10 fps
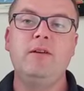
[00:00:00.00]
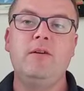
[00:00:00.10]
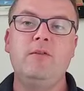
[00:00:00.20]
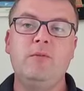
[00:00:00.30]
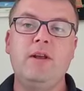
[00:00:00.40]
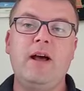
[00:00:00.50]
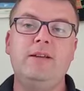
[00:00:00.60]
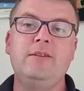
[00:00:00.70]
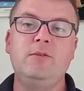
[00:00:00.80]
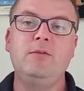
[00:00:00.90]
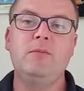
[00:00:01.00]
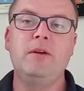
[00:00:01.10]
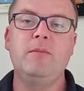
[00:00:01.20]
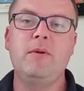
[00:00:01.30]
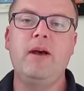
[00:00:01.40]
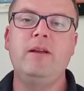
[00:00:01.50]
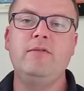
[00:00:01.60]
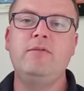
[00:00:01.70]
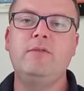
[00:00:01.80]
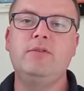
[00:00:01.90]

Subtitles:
or they would have had to do to be competitive.